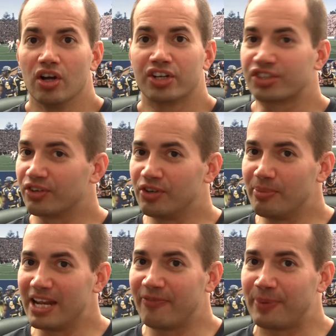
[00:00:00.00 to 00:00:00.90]
Conservative
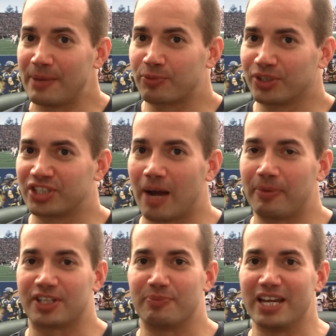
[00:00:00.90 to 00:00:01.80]
New Media peeps, what's
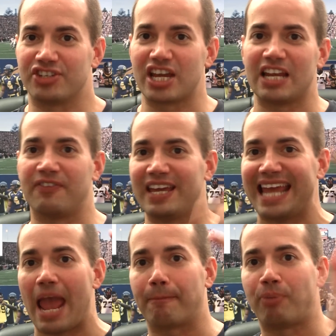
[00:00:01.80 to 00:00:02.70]
up? It's me,
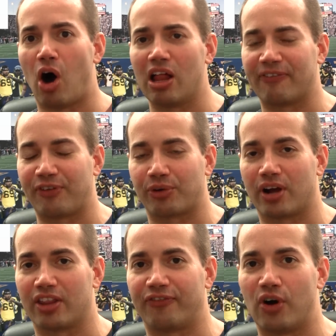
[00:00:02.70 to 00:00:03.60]
JDV, and Paul at
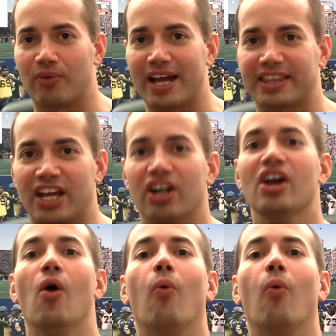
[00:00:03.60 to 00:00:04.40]
Villarreal on the phone right there.